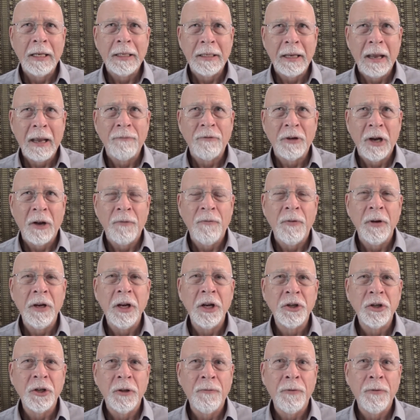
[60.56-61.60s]
After I'd
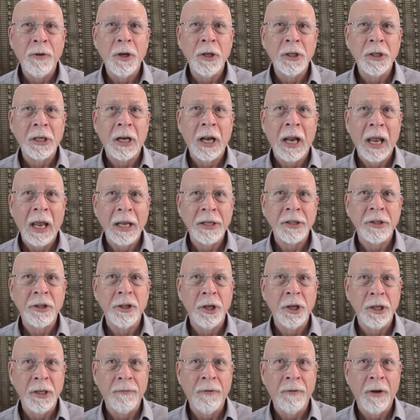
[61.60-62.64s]
finished the first class,
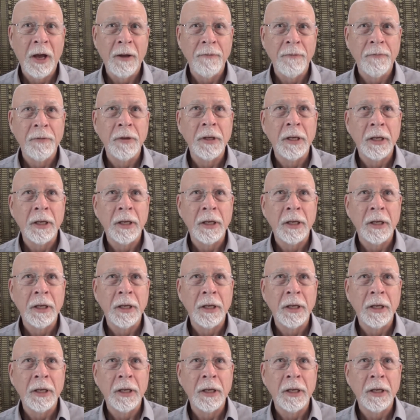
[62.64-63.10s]
35